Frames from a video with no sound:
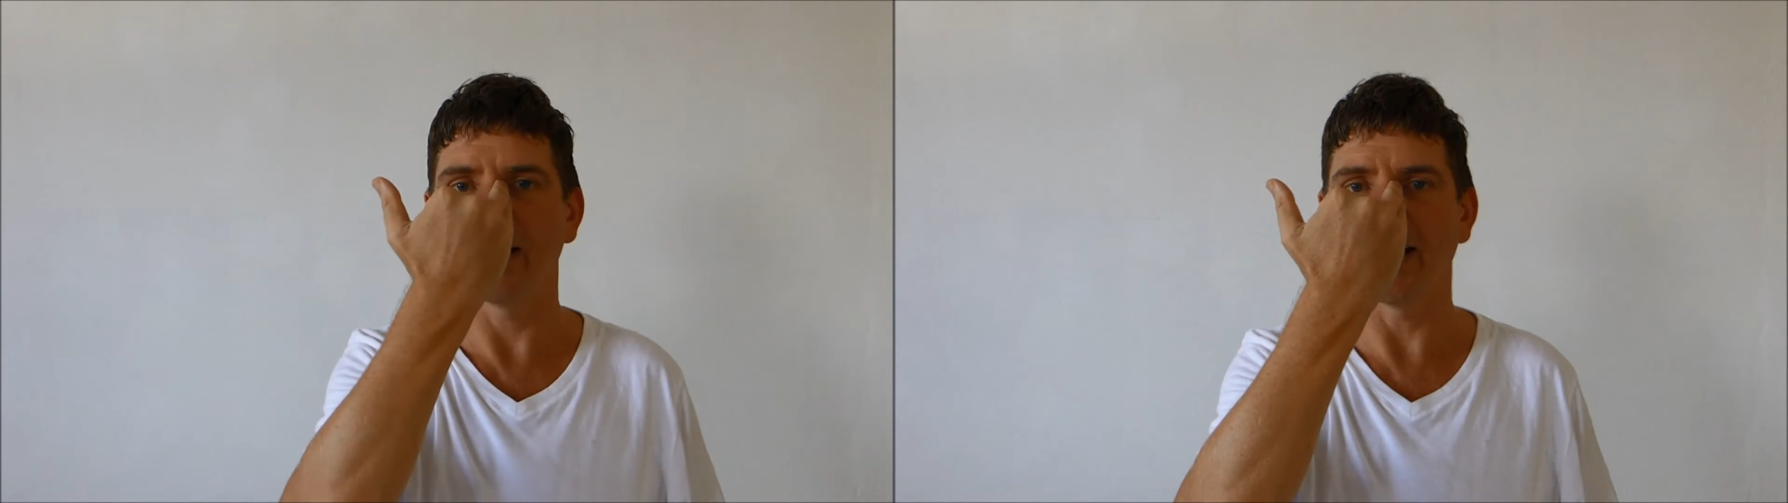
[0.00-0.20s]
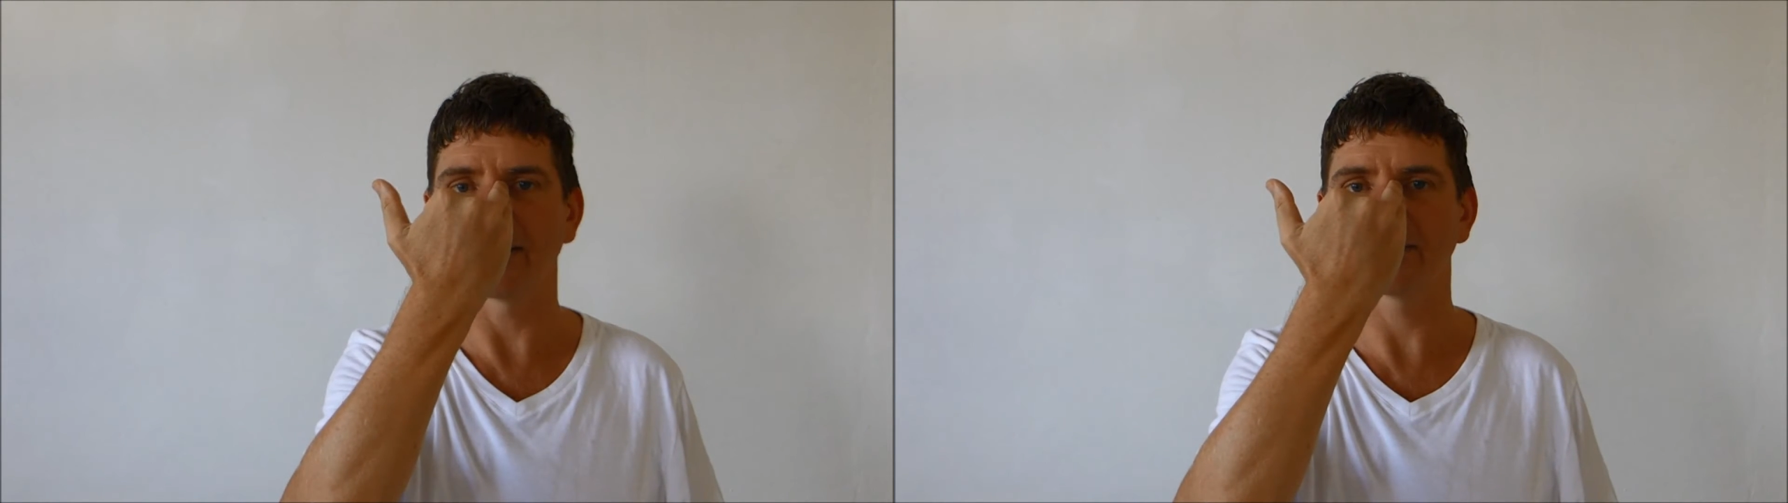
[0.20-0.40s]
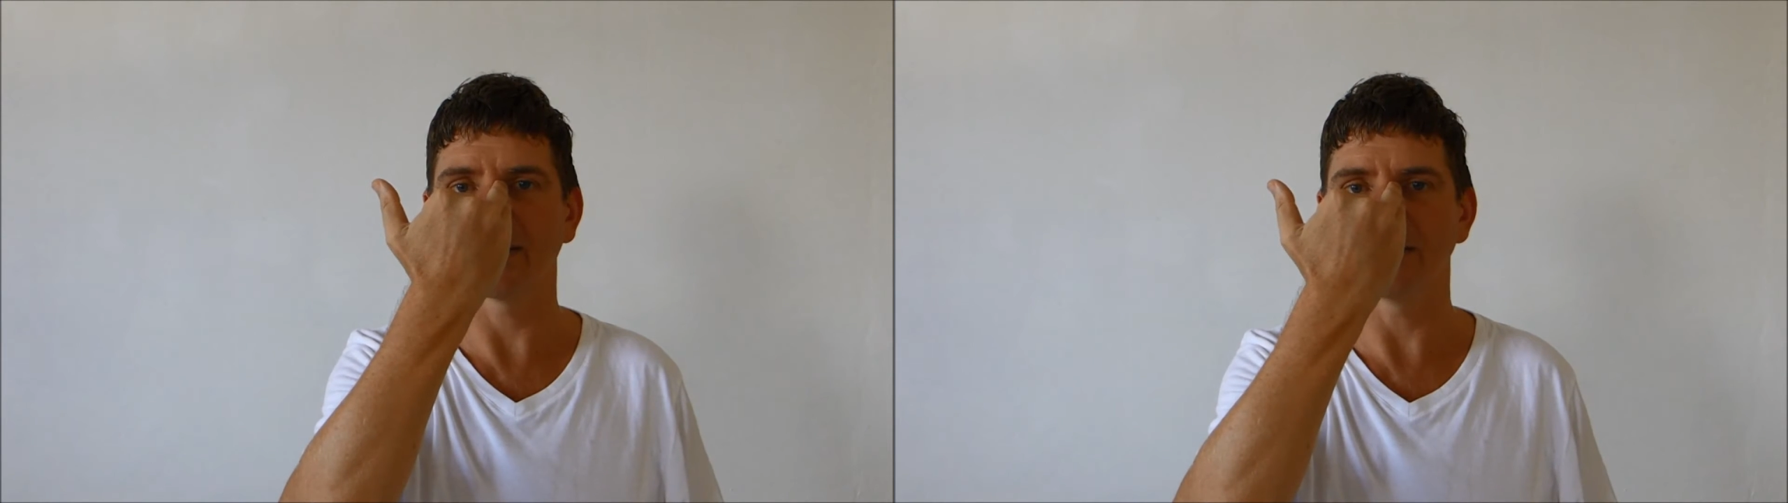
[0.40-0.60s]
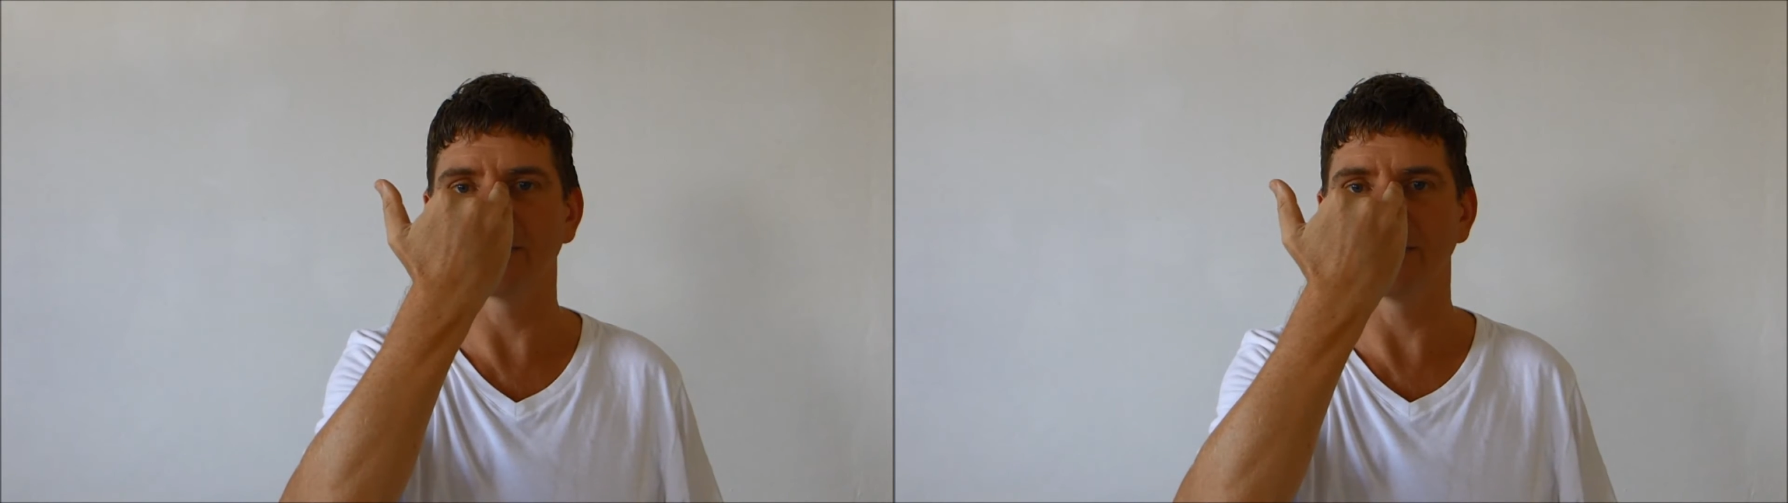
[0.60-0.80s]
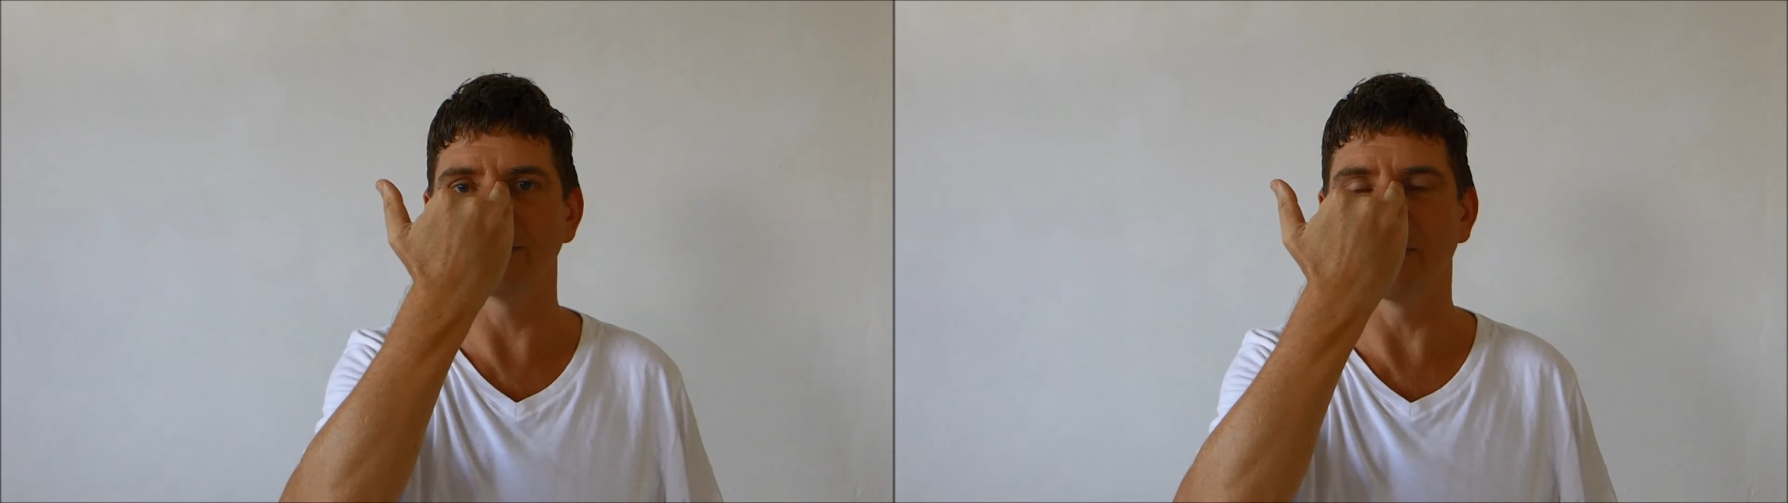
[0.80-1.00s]
exhale
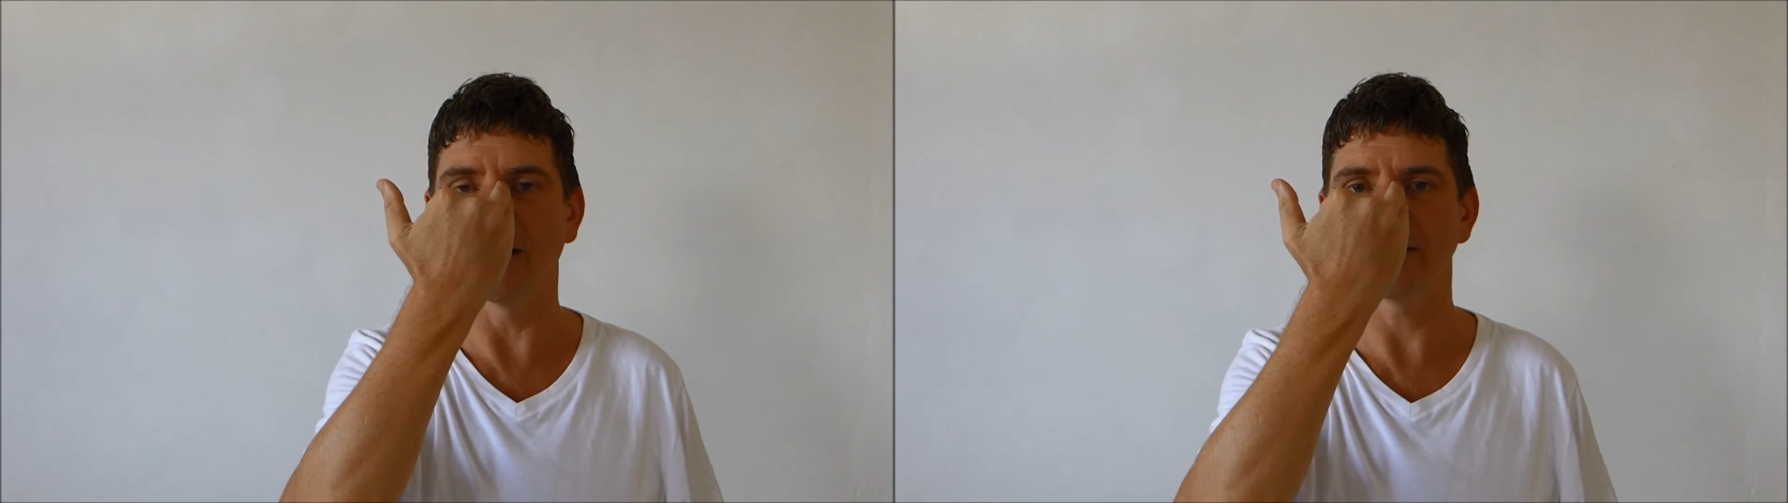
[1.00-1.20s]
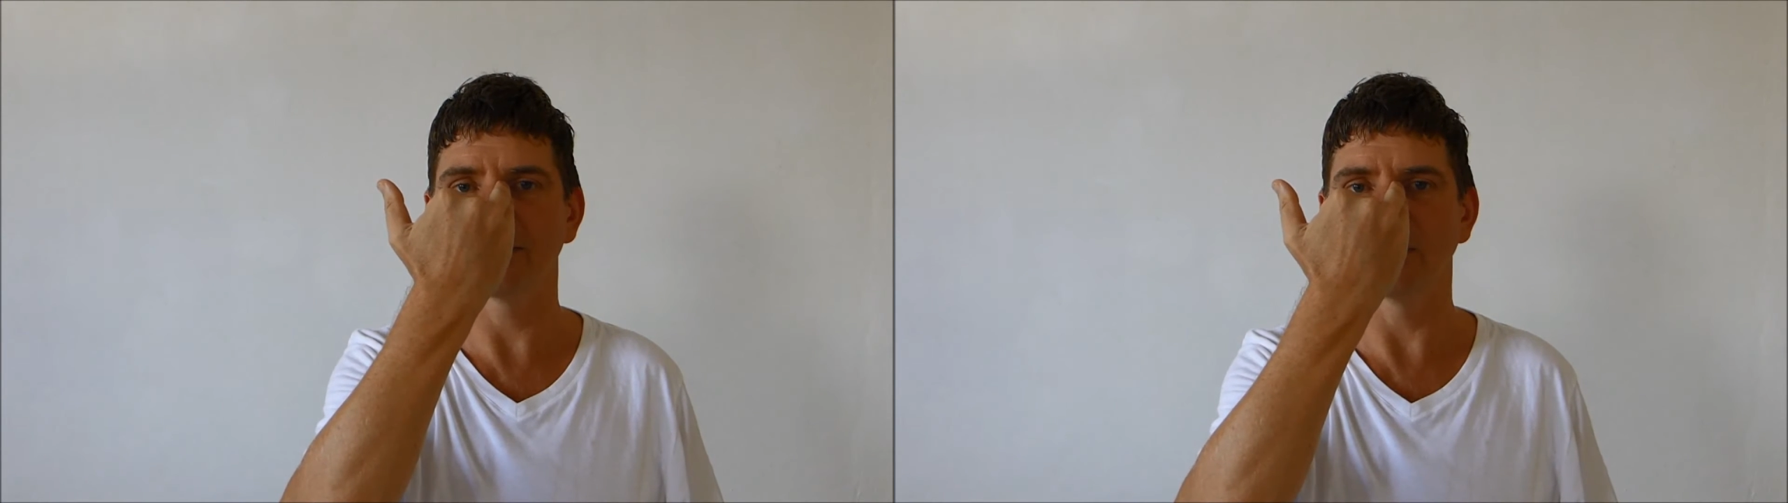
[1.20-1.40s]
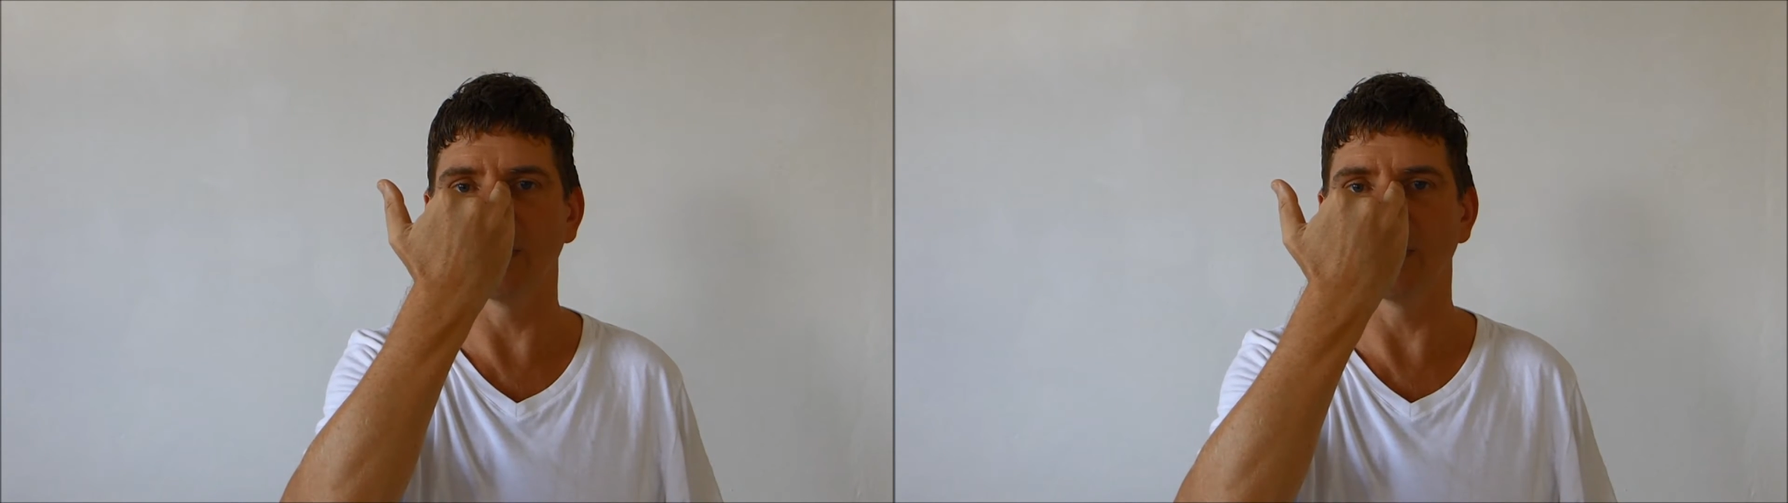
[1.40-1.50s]
to the right.